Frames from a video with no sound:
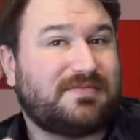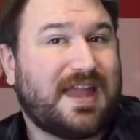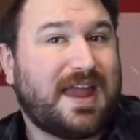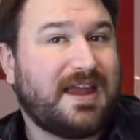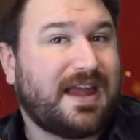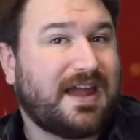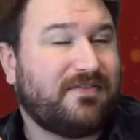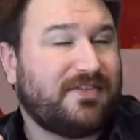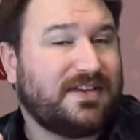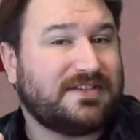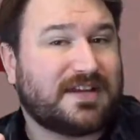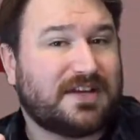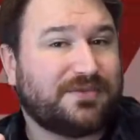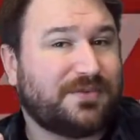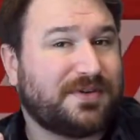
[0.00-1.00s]

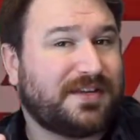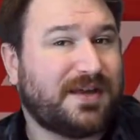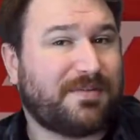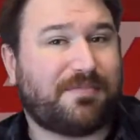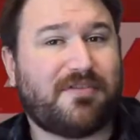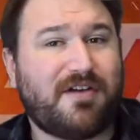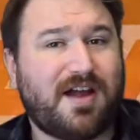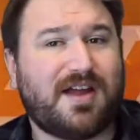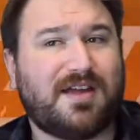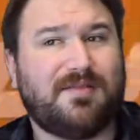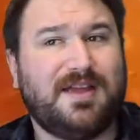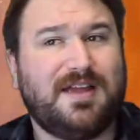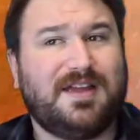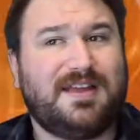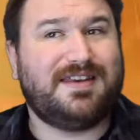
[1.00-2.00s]
these guys were in their prime.